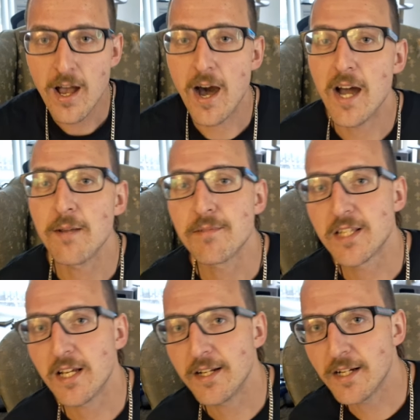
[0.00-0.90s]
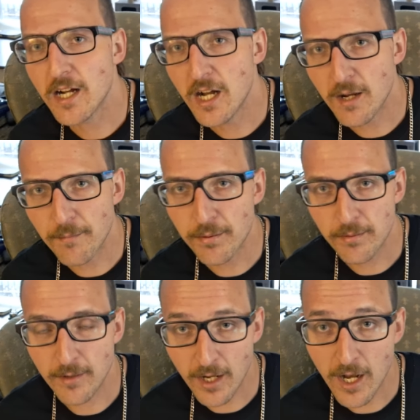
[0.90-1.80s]
I'm setting up
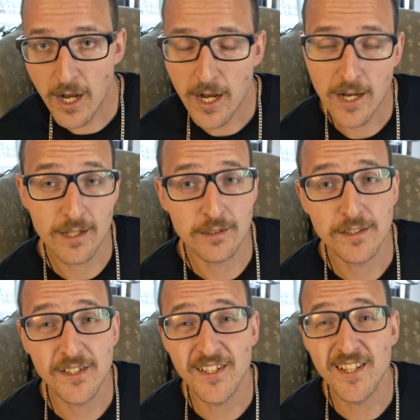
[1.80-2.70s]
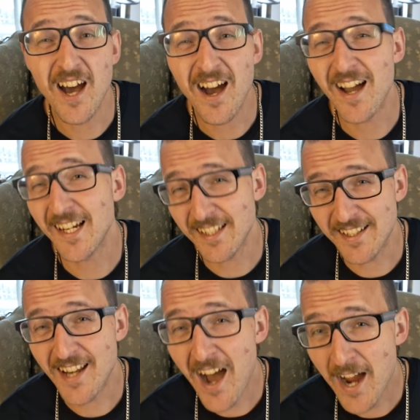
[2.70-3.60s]

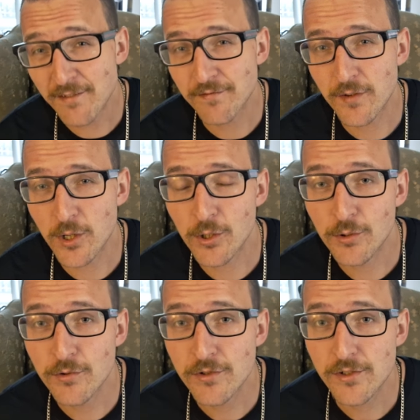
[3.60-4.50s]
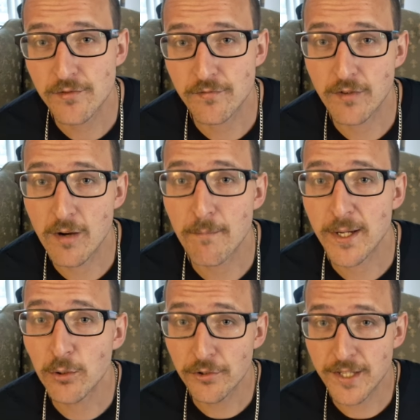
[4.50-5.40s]
nine phones from my
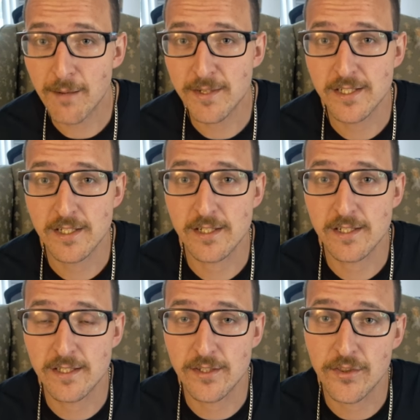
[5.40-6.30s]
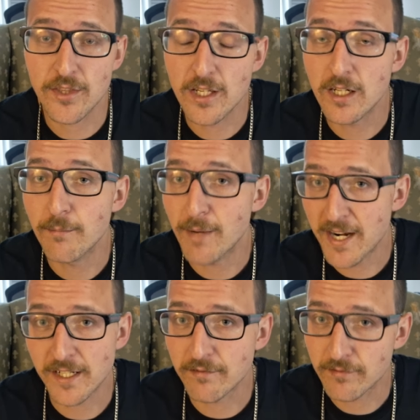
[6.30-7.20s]
old nemesis, the
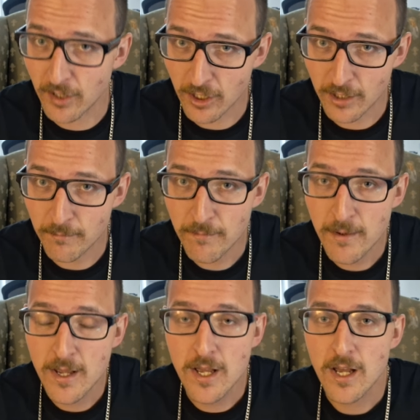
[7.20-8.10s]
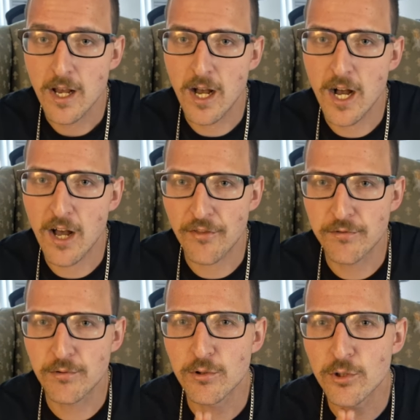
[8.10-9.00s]
mining farm,
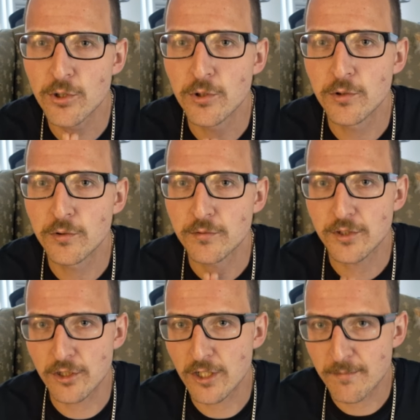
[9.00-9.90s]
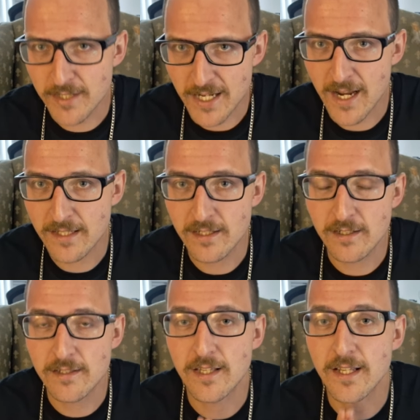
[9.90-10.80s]
through
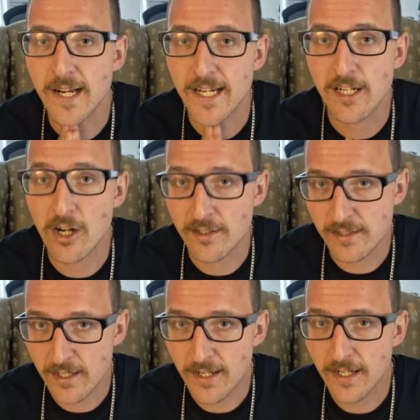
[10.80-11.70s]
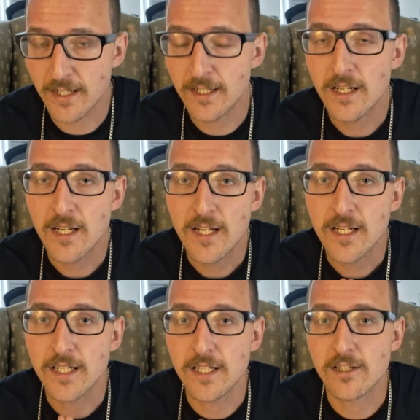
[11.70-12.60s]
circumstances that I cannot say.
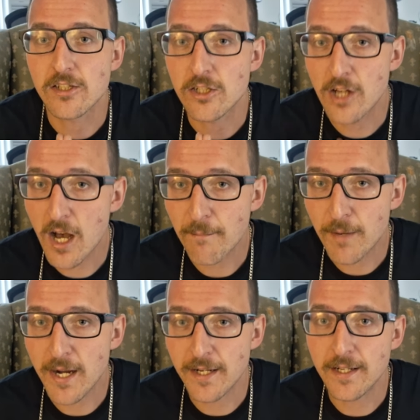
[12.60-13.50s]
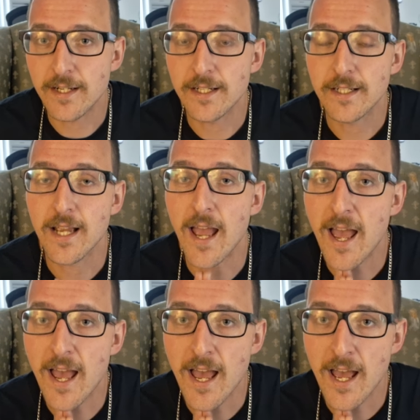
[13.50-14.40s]
He has stopped mining
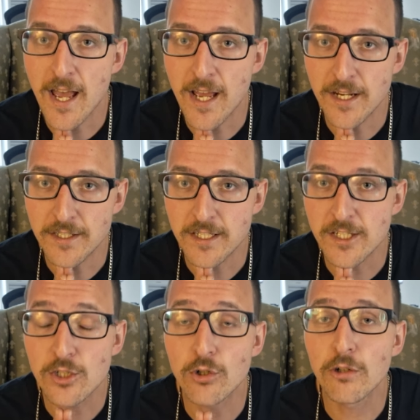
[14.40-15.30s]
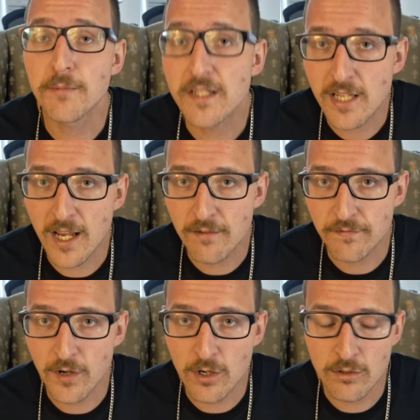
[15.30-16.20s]
and he sold me 10
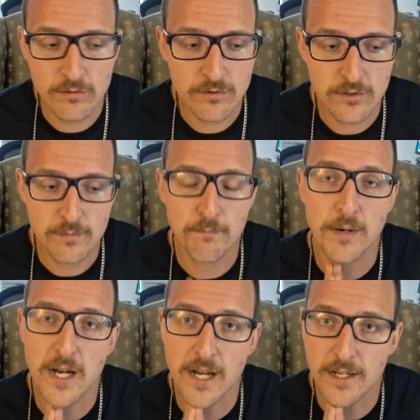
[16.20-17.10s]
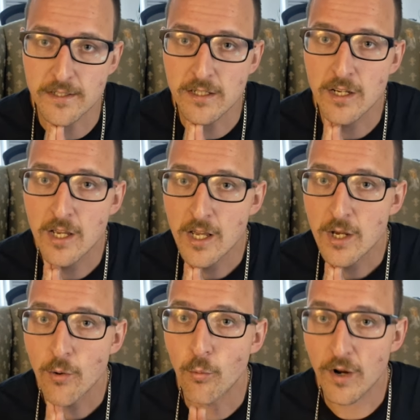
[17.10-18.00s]
phones, but
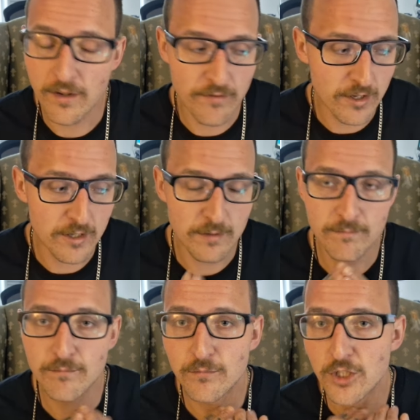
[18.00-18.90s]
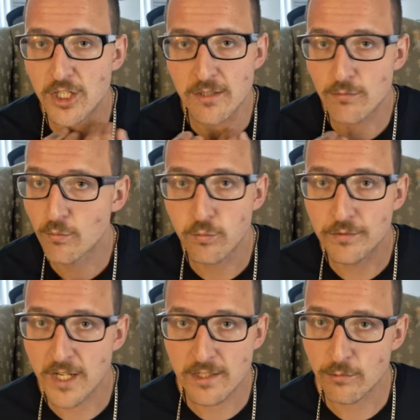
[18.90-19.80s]
one of them just
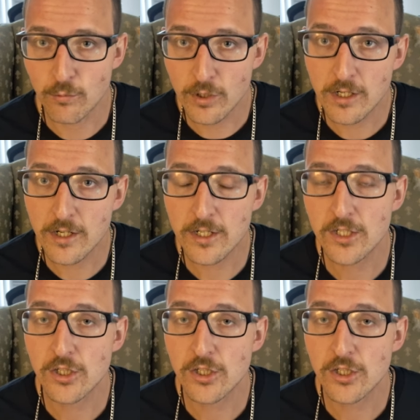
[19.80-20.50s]
doesn't work.